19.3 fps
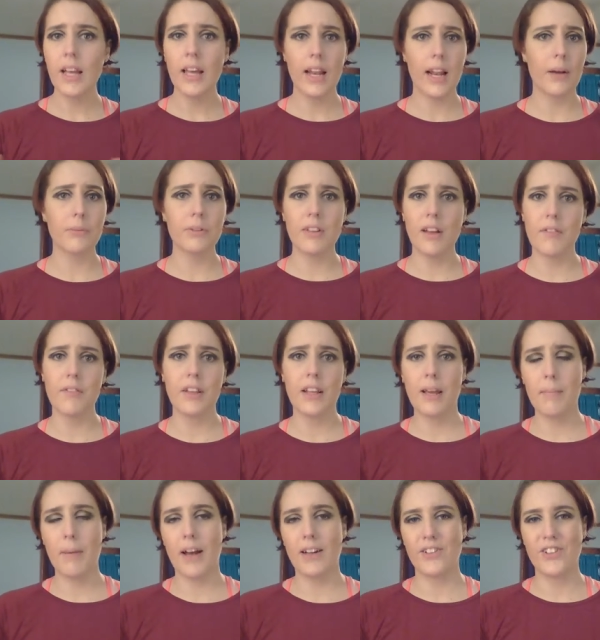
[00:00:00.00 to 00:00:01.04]
I will definitely
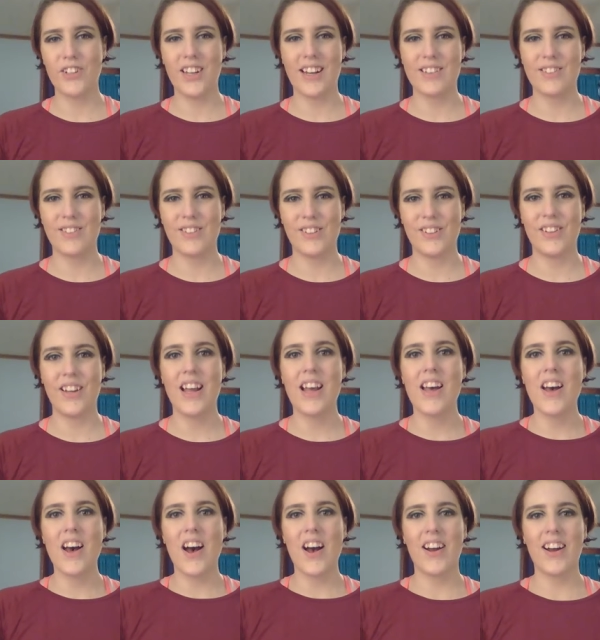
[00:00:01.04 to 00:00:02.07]
get back to you guys soon.
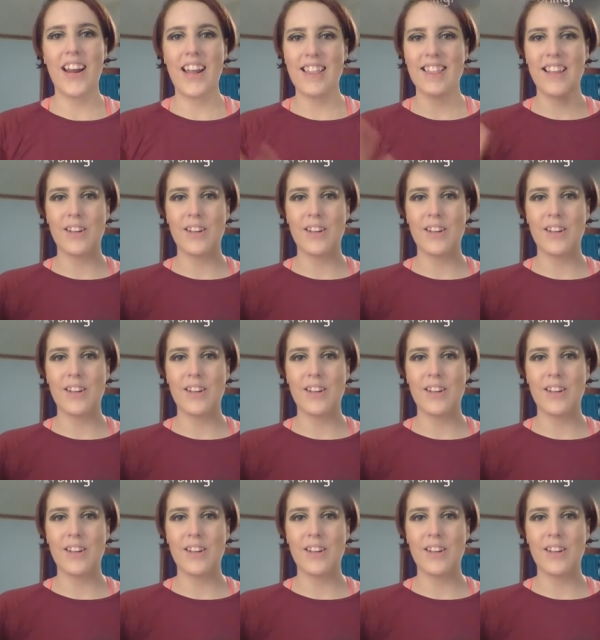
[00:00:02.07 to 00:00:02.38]
Alright,